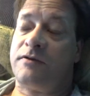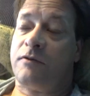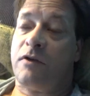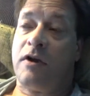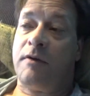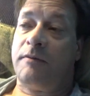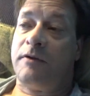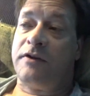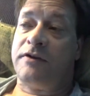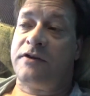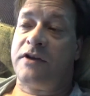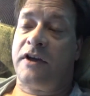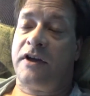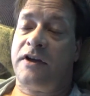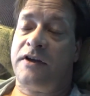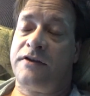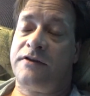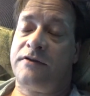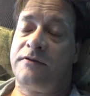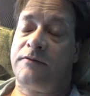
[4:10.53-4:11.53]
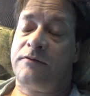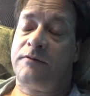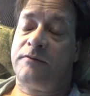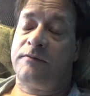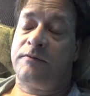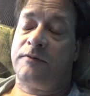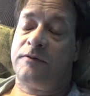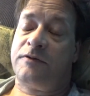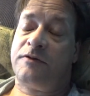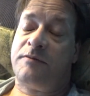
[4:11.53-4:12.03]
Romulus, I guess,
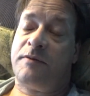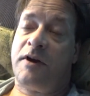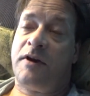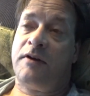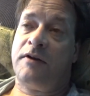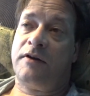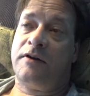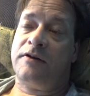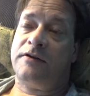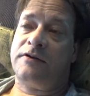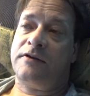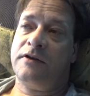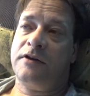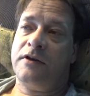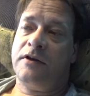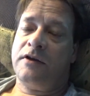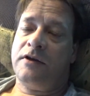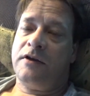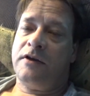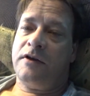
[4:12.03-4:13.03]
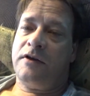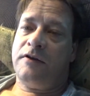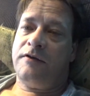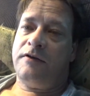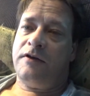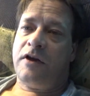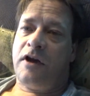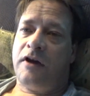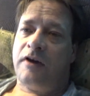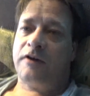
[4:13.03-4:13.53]
was better because
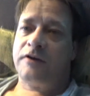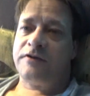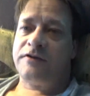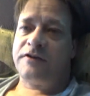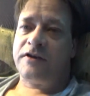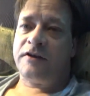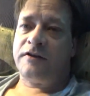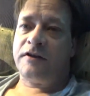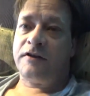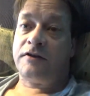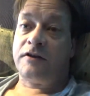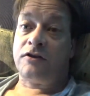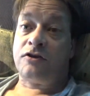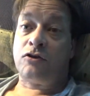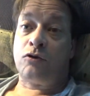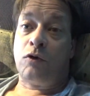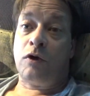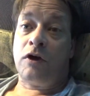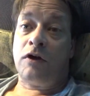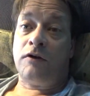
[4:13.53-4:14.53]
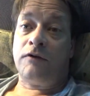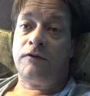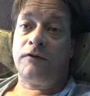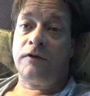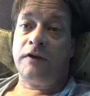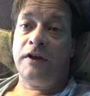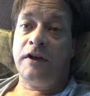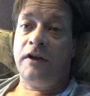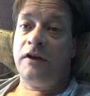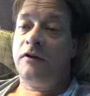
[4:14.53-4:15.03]
the augurs said that the
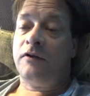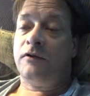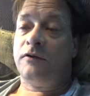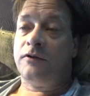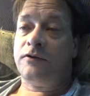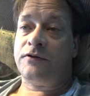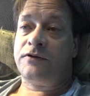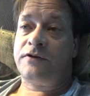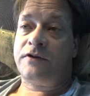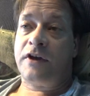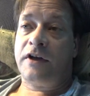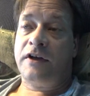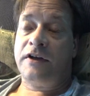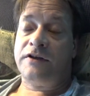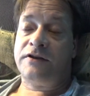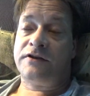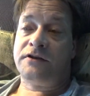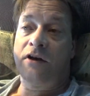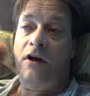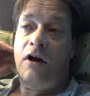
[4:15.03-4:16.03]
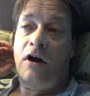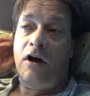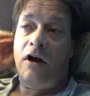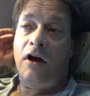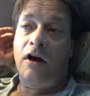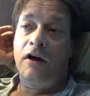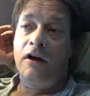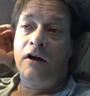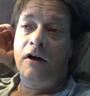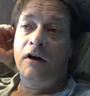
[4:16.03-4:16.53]
12 eagles that he
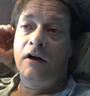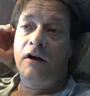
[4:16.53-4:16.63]
saw